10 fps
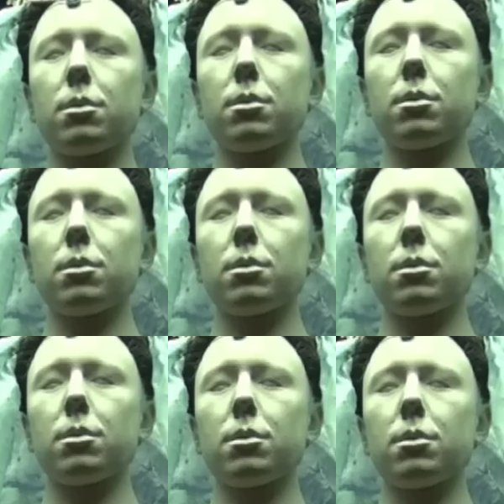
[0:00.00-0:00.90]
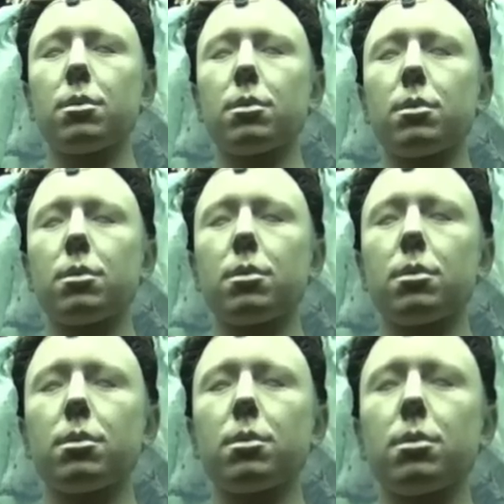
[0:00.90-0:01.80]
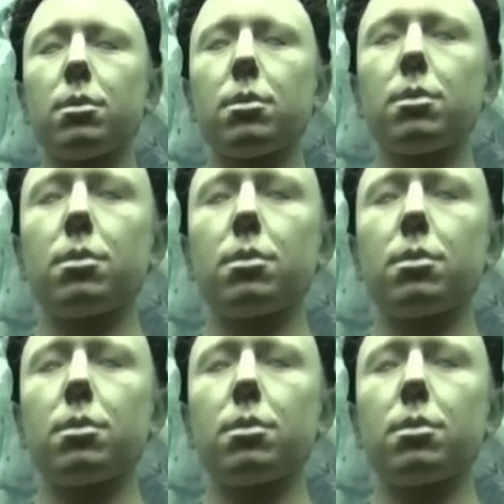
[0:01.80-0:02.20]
Nothing is said.